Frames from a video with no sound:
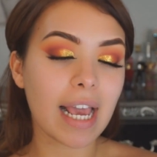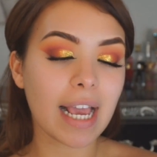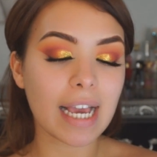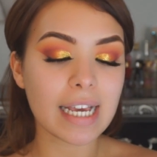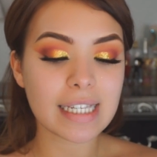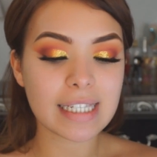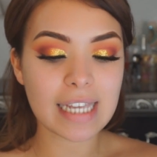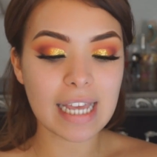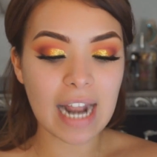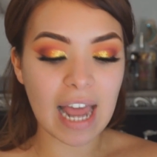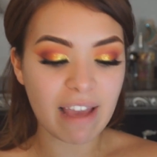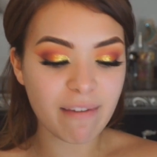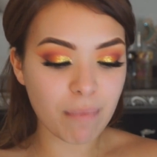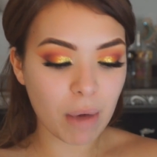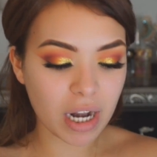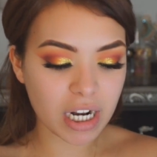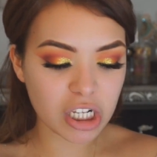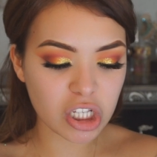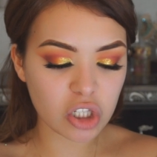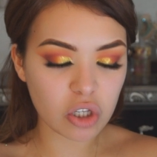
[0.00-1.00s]
Like I said, I
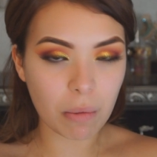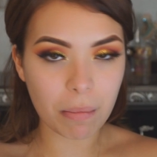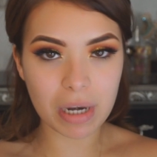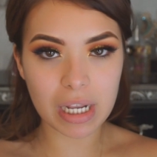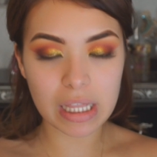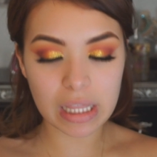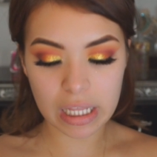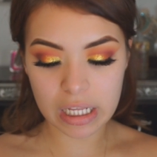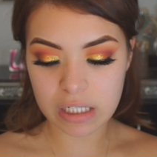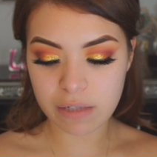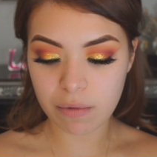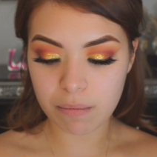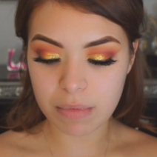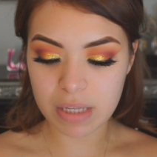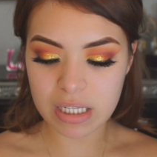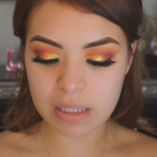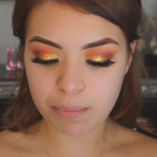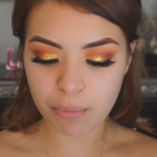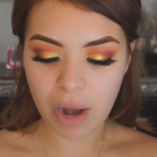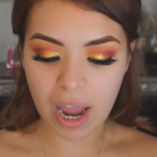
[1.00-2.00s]
bought in so many things
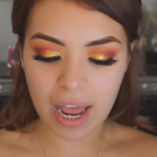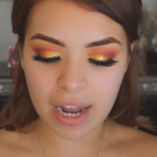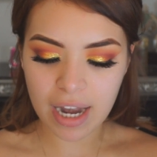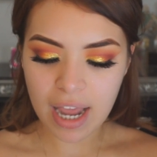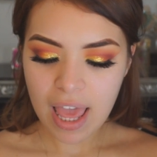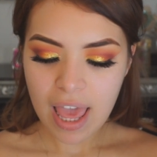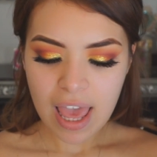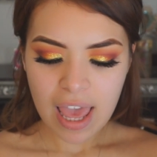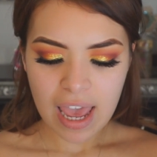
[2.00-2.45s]
from this brand,